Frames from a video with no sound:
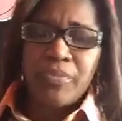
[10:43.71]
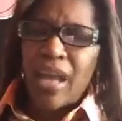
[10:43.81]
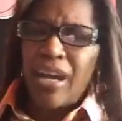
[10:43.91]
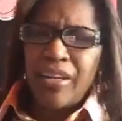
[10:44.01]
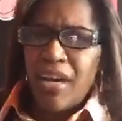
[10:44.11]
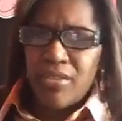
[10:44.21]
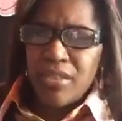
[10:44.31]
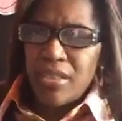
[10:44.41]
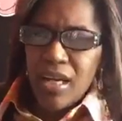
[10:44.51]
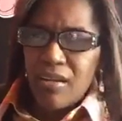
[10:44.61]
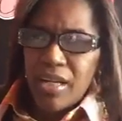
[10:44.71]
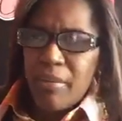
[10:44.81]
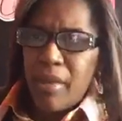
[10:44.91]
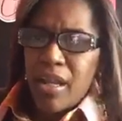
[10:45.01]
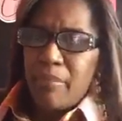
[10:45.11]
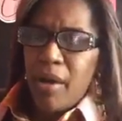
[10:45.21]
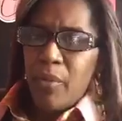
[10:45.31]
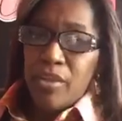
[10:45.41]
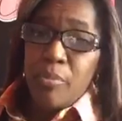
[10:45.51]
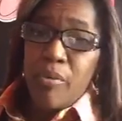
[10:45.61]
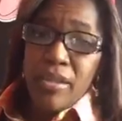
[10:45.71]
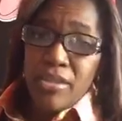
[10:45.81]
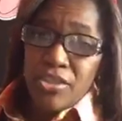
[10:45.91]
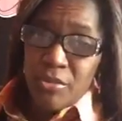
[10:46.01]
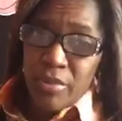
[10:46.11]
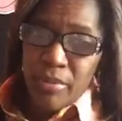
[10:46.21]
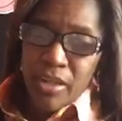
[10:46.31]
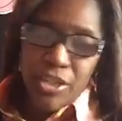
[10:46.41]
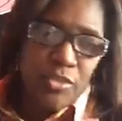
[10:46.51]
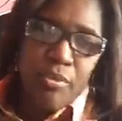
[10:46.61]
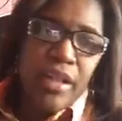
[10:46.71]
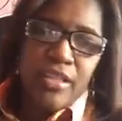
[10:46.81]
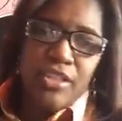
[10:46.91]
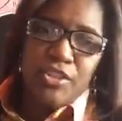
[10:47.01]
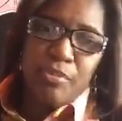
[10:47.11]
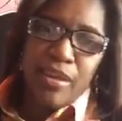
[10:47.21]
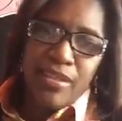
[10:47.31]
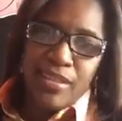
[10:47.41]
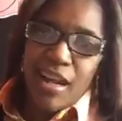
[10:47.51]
I never tell anybody about what their pricing should be, because your pricing is your pricing.